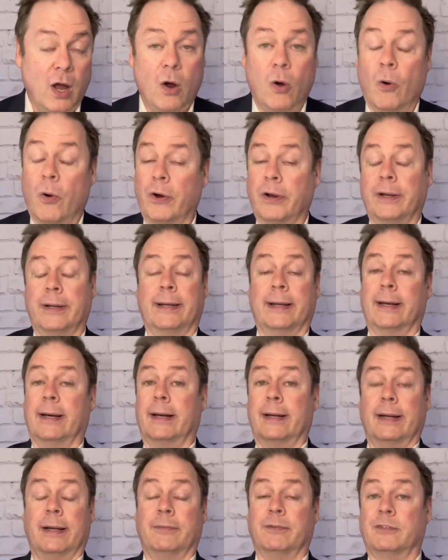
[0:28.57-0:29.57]
or you can get it on
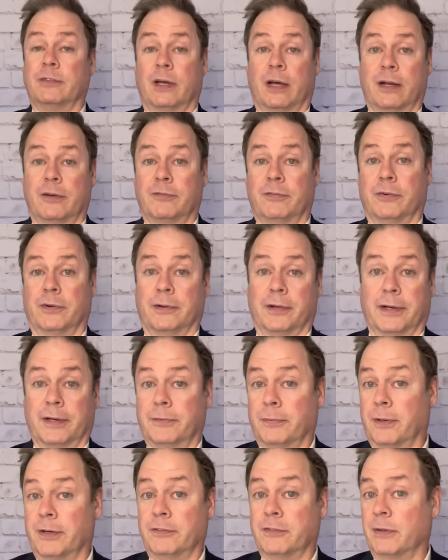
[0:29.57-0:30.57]
Amazon for like
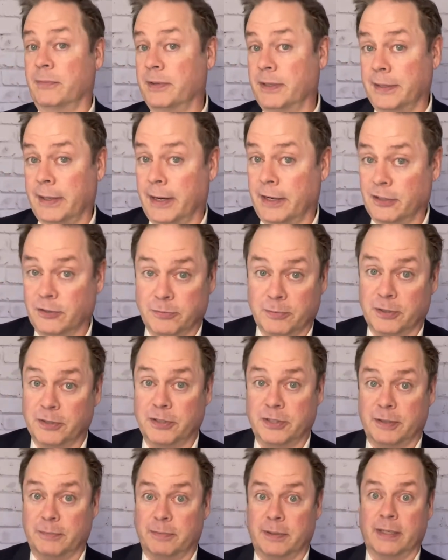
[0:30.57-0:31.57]
$20-something plus
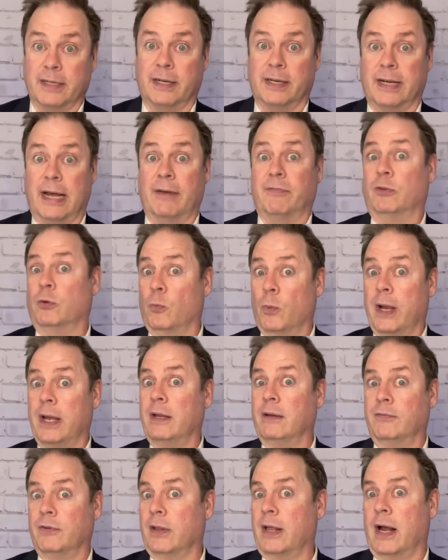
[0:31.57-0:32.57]
shipping and have to
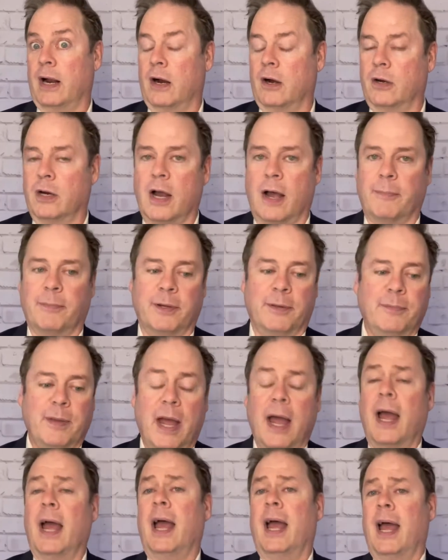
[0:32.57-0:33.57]
wait for that hard copy.
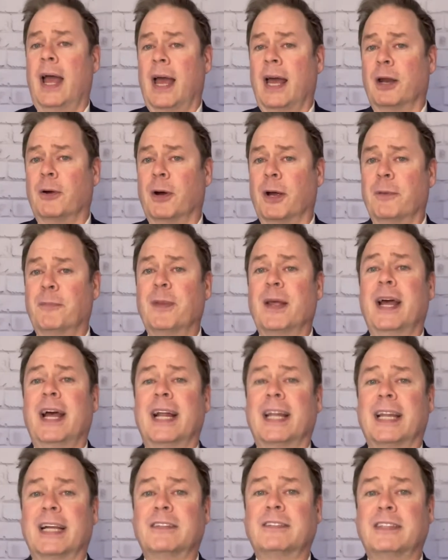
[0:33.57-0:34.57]
Anyway,
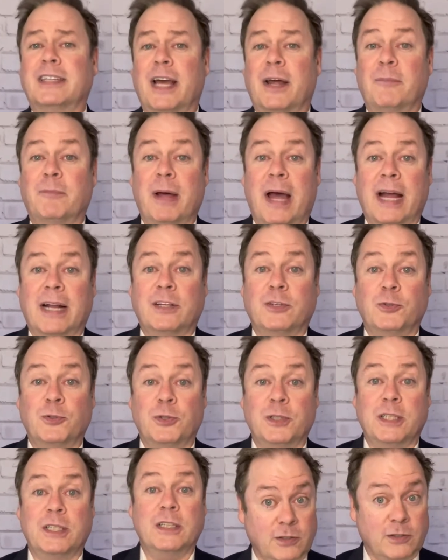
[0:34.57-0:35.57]
let's get back to
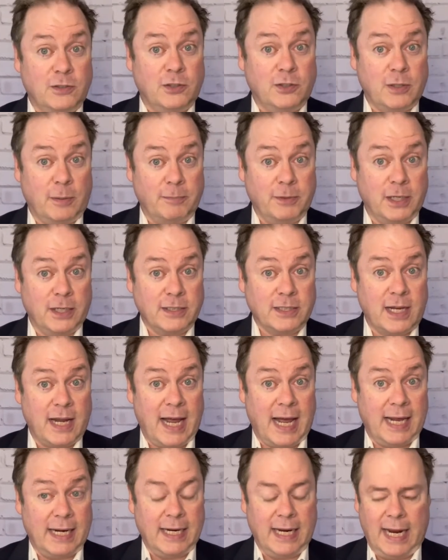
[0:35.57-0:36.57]
the subject
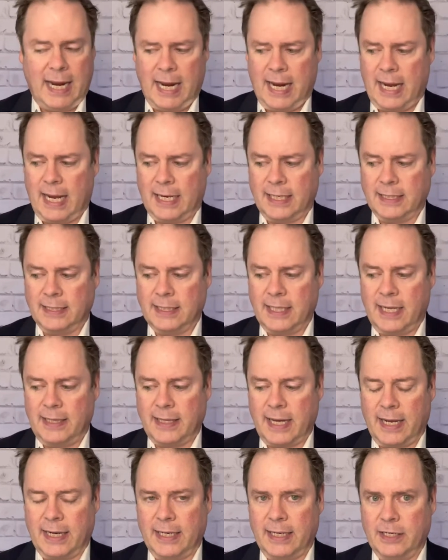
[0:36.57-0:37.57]
at hand, and
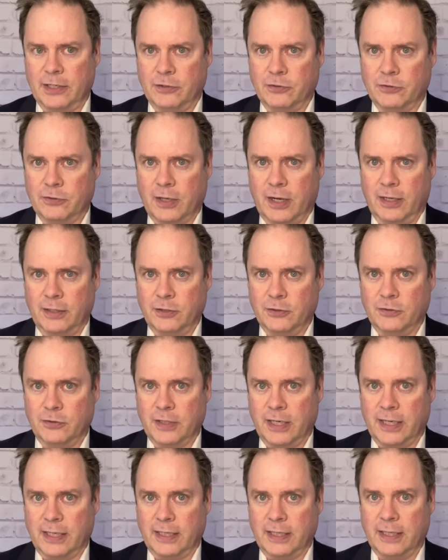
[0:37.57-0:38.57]
that is
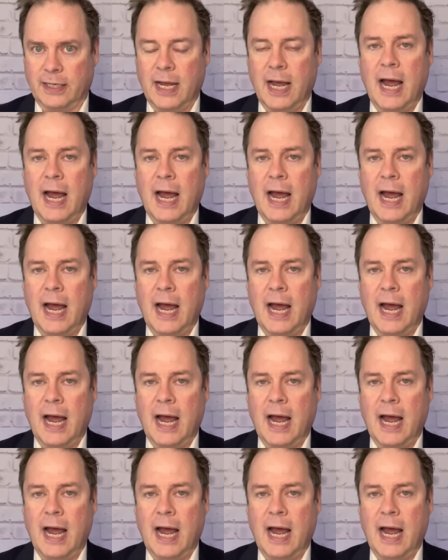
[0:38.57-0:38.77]
understanding